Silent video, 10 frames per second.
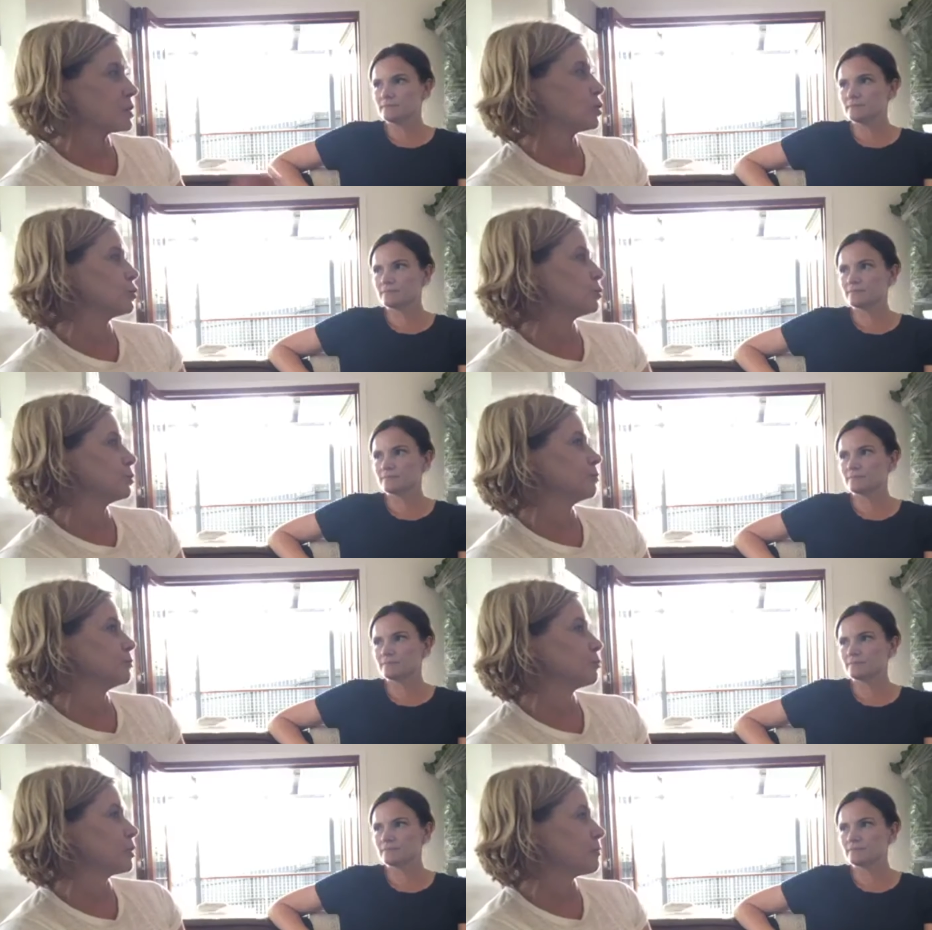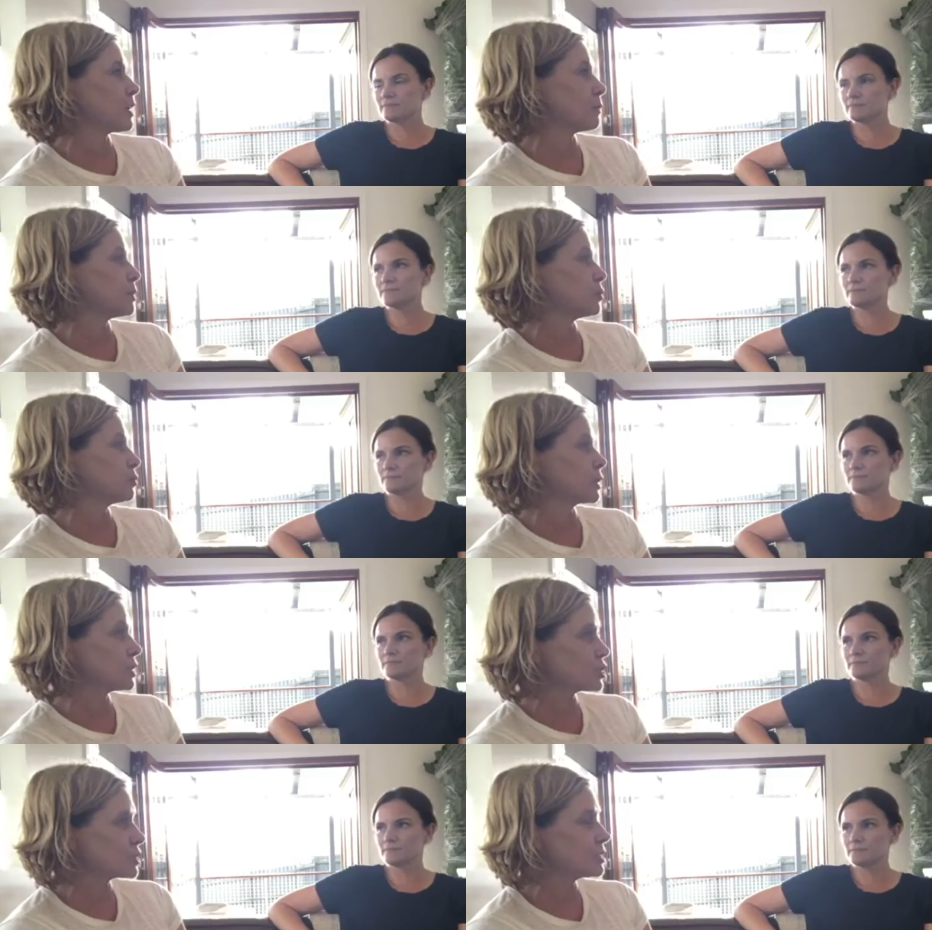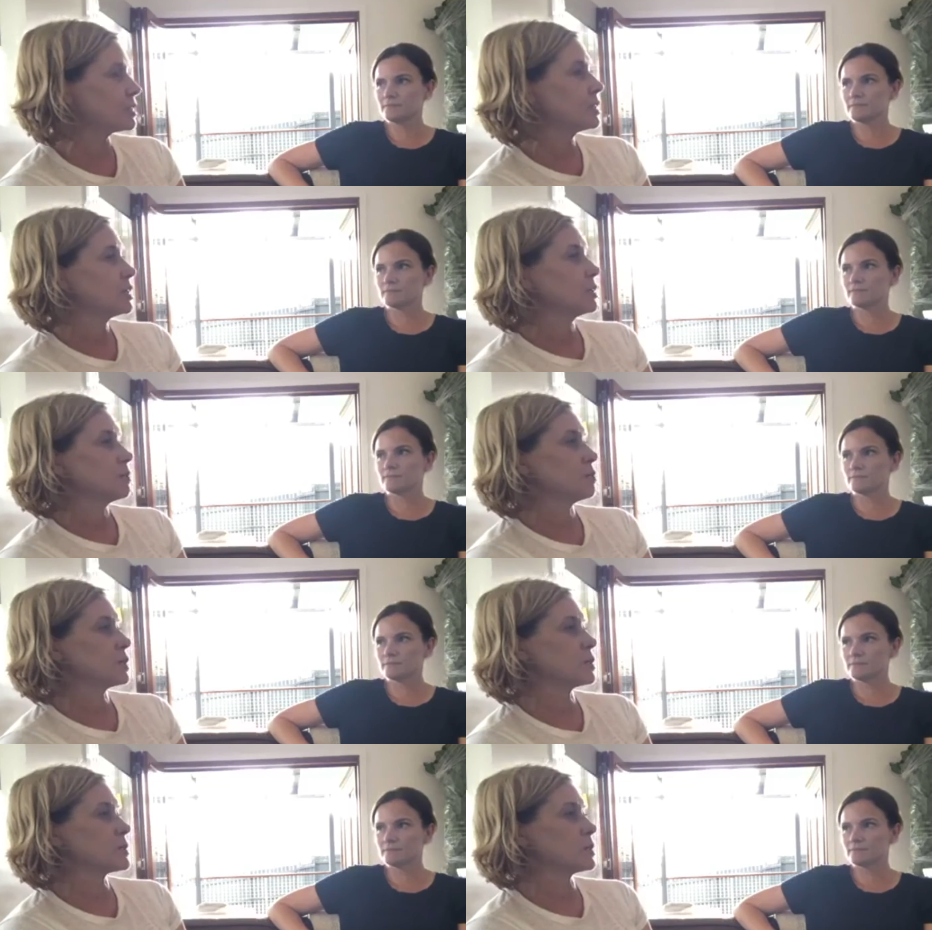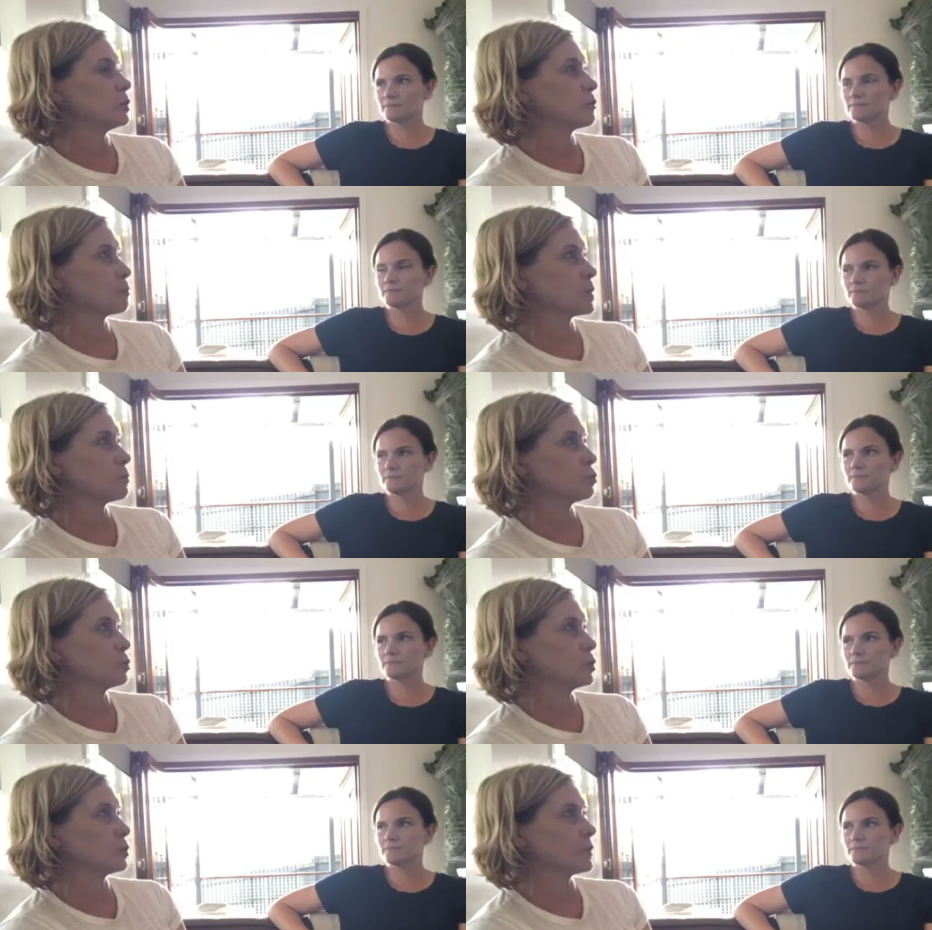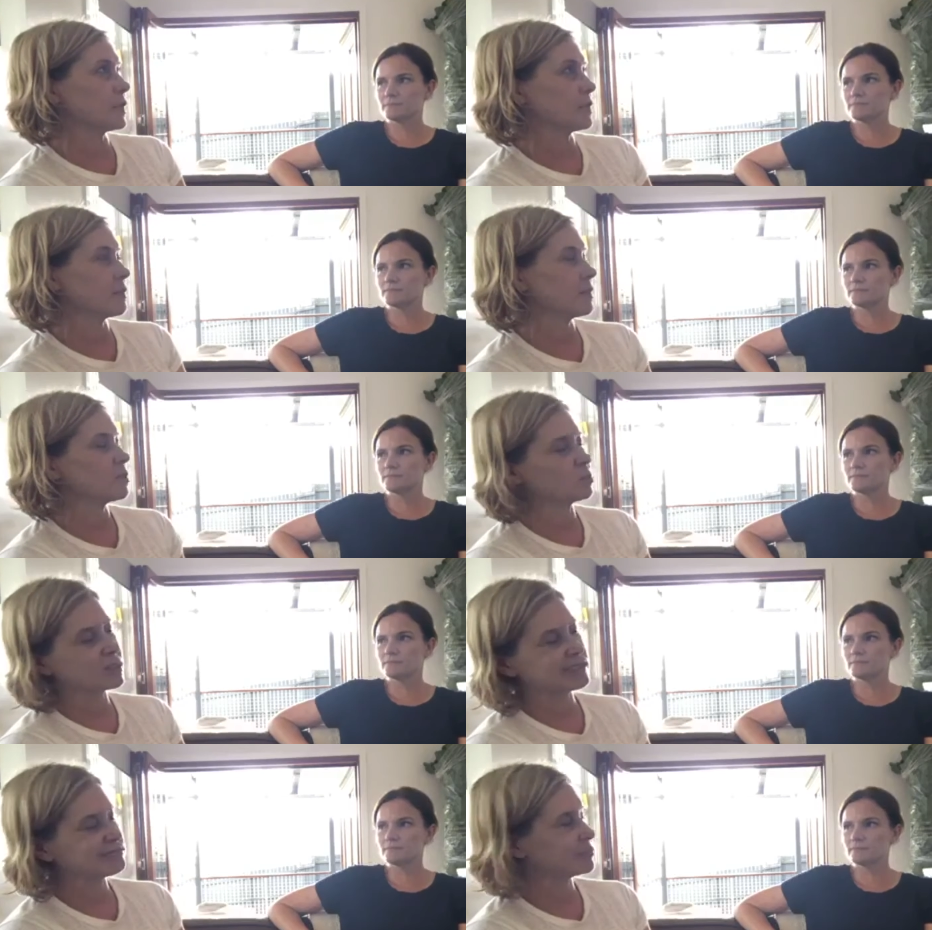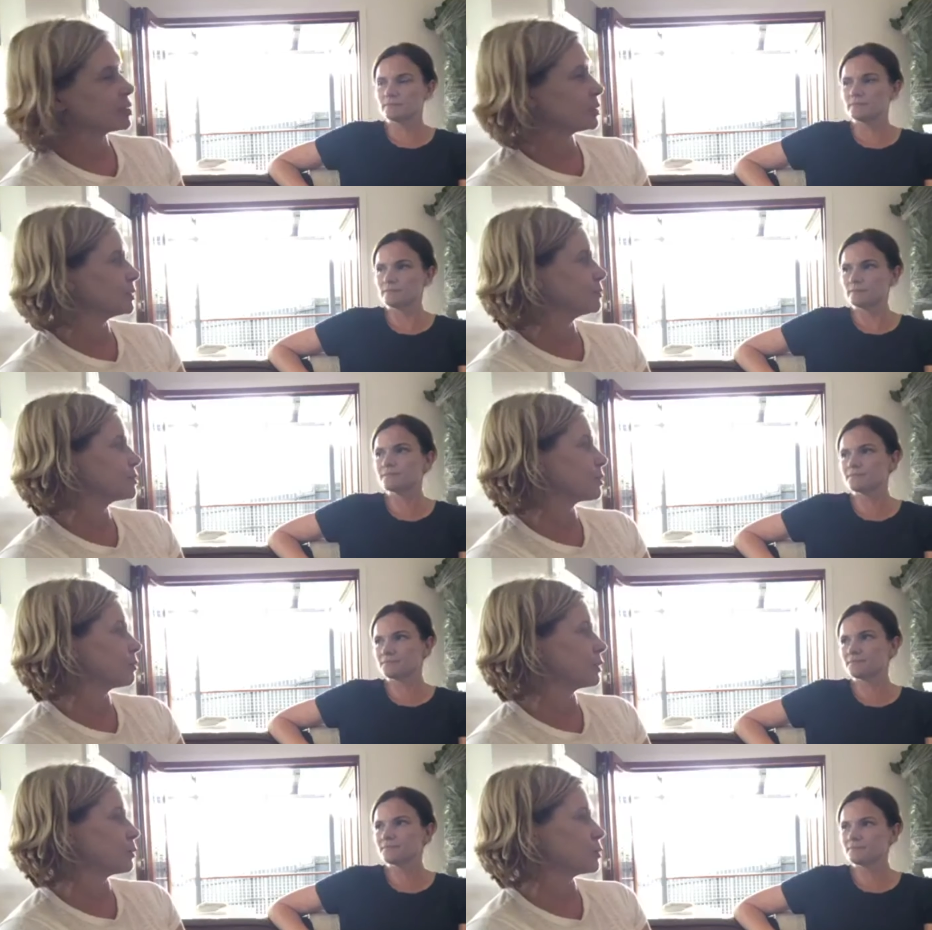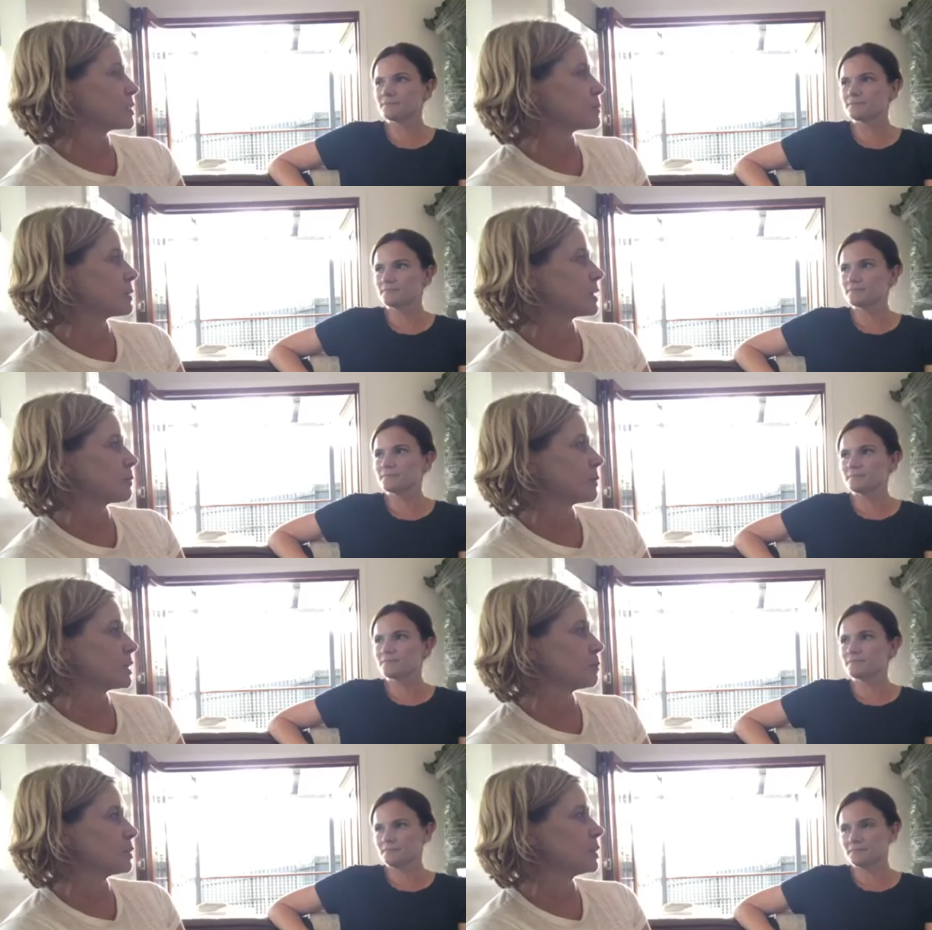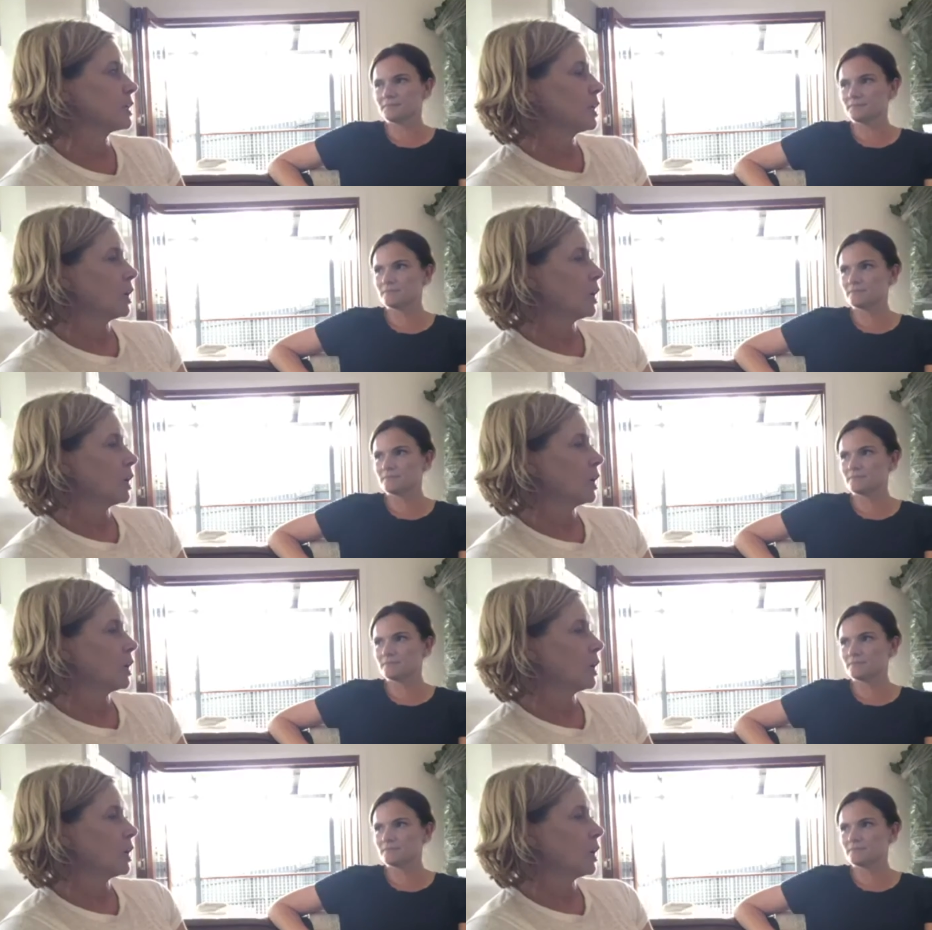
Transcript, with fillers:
Speaker 1: that you're revamping your kitchen because a lot of people would look at that and think, well, you know, do mm. I really want to spend that money? But mm.